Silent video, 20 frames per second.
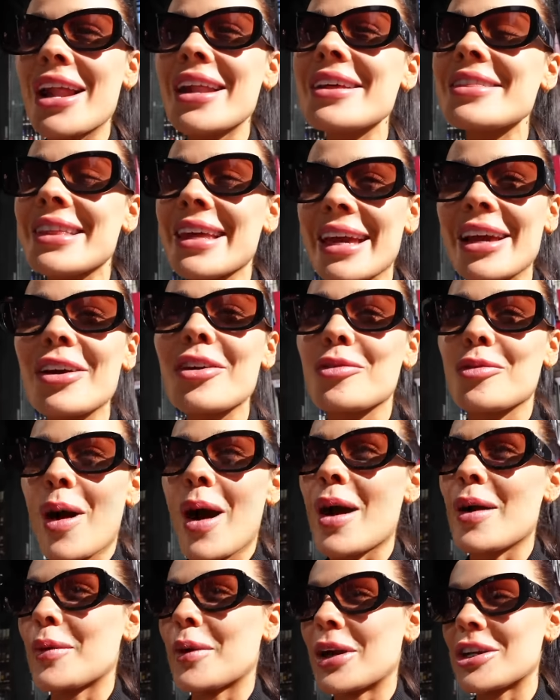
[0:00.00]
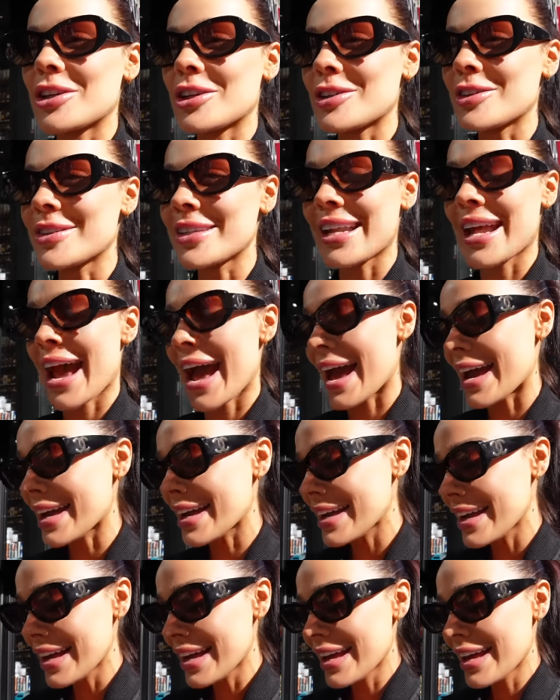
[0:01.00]
to think of what I want to do today.
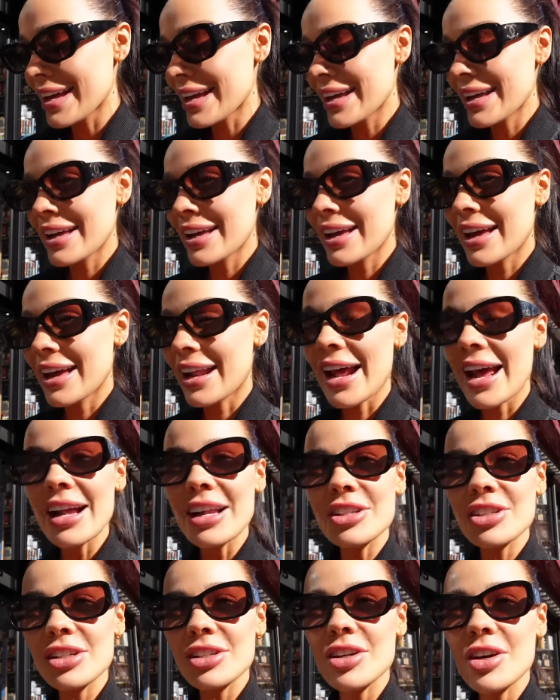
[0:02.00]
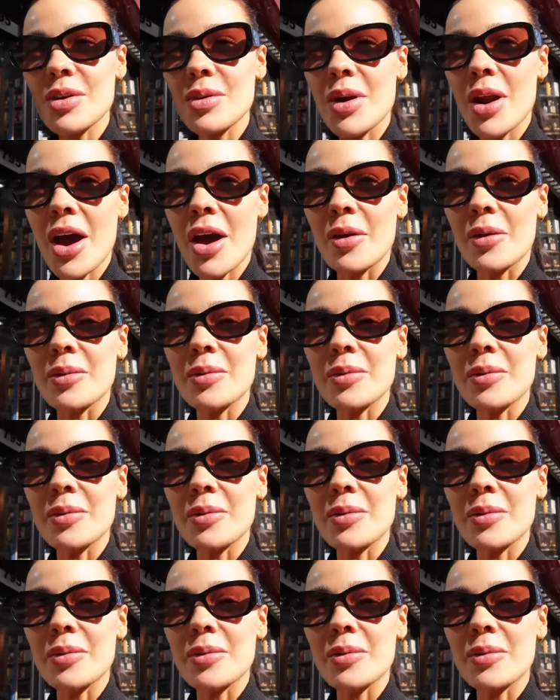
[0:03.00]
I actually don't know.